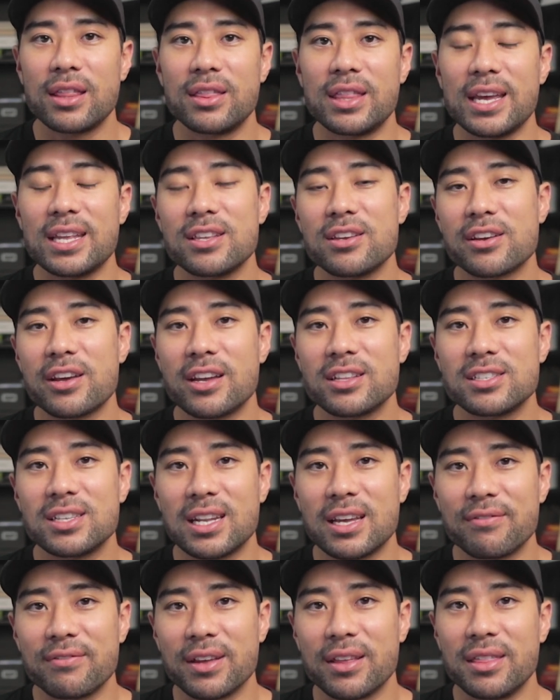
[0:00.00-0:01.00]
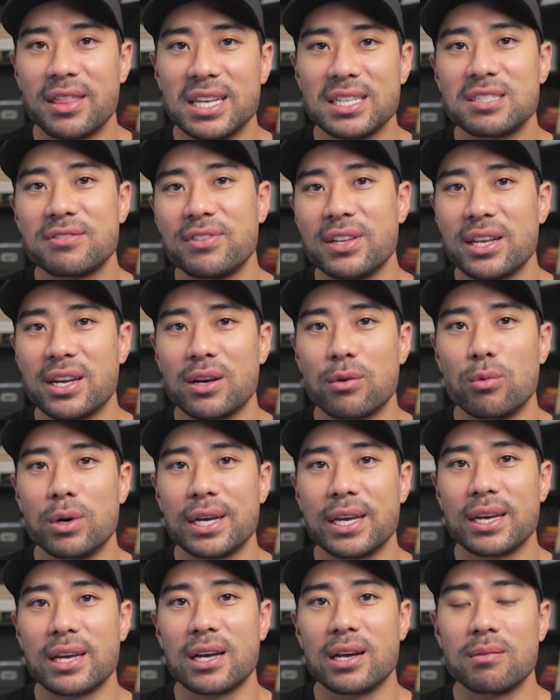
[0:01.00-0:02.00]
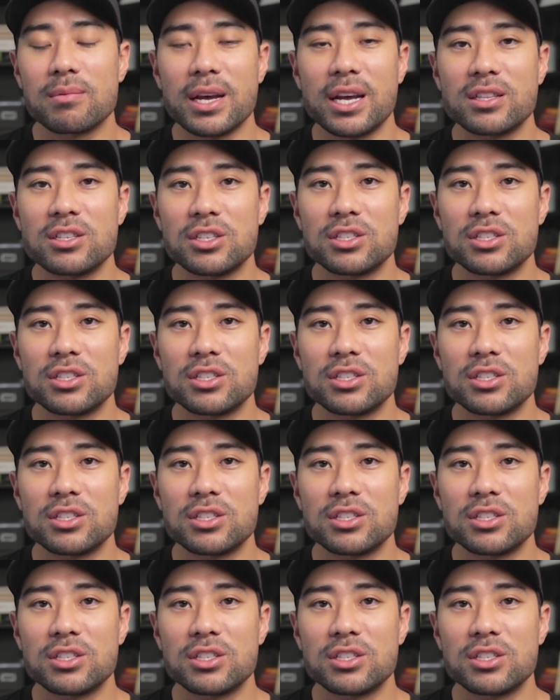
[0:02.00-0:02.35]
then you're going to love this video where I'm going